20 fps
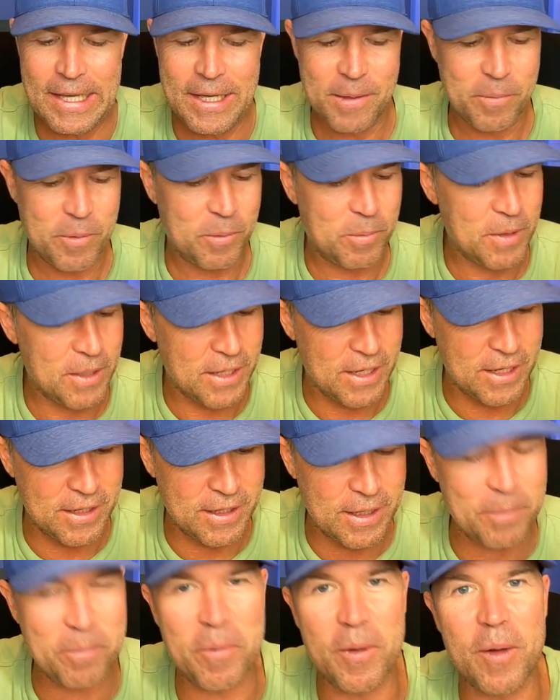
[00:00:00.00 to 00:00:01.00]
probably a
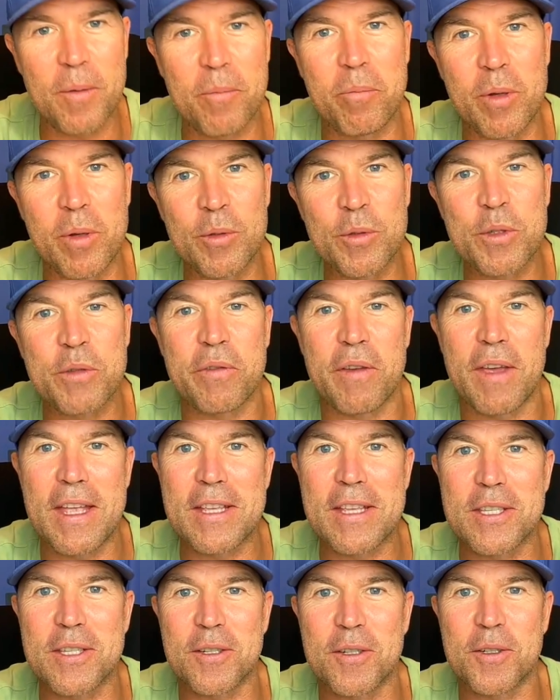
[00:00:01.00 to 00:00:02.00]
couple of Bulls
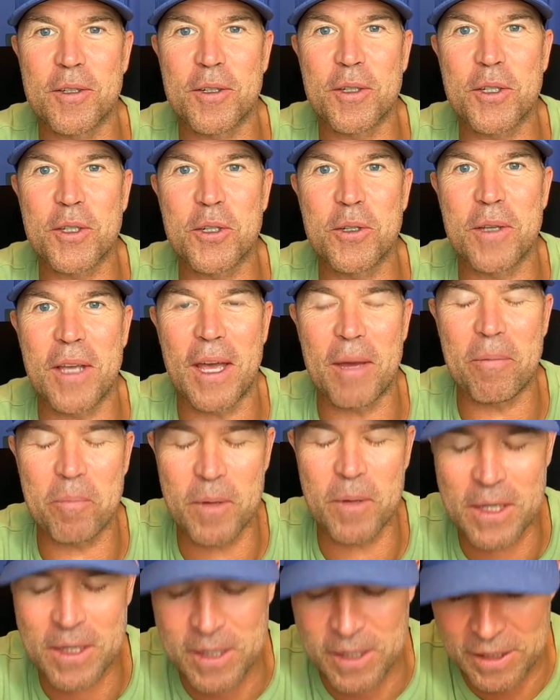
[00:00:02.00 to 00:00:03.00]
fans that are not too
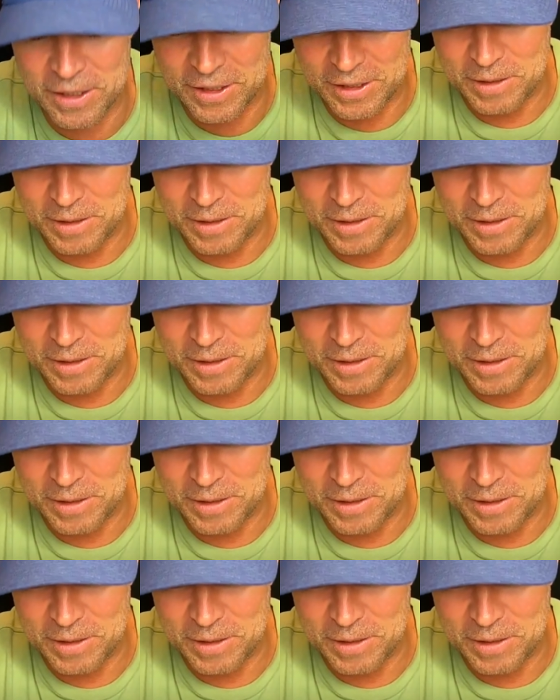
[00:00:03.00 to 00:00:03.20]
happy,